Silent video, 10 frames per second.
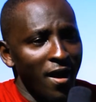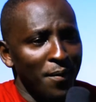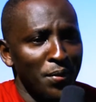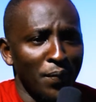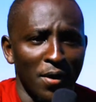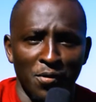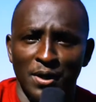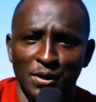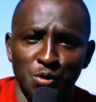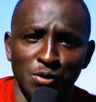People are
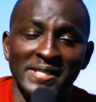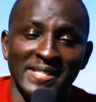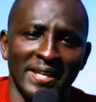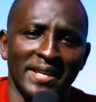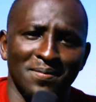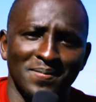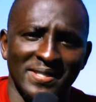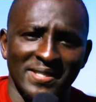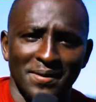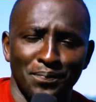going to stadiums.